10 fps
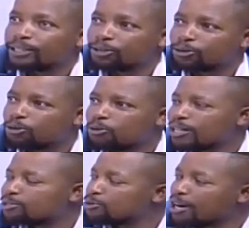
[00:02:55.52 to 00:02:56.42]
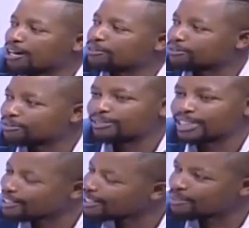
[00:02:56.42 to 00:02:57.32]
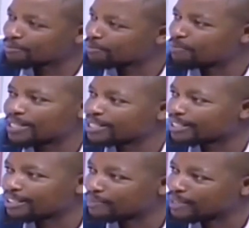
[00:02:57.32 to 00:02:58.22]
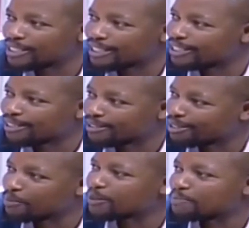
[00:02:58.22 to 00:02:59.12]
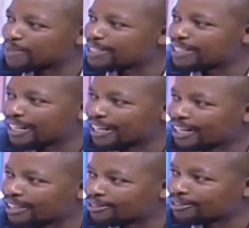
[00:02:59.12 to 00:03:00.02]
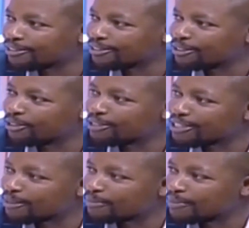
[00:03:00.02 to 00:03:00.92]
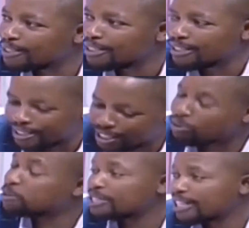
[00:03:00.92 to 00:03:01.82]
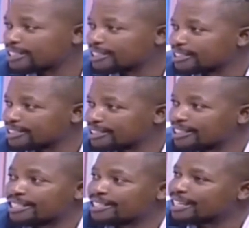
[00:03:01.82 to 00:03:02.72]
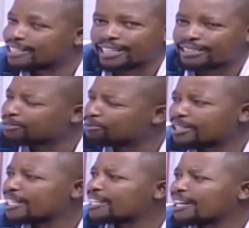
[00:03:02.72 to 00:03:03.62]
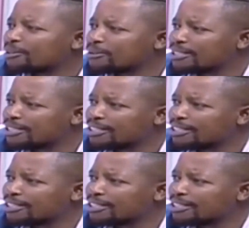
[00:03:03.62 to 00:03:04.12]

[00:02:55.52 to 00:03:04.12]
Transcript: So once you have that, that's the basic, basic, the most basic, uh, you know, step. That's where you start the design, like with any other house,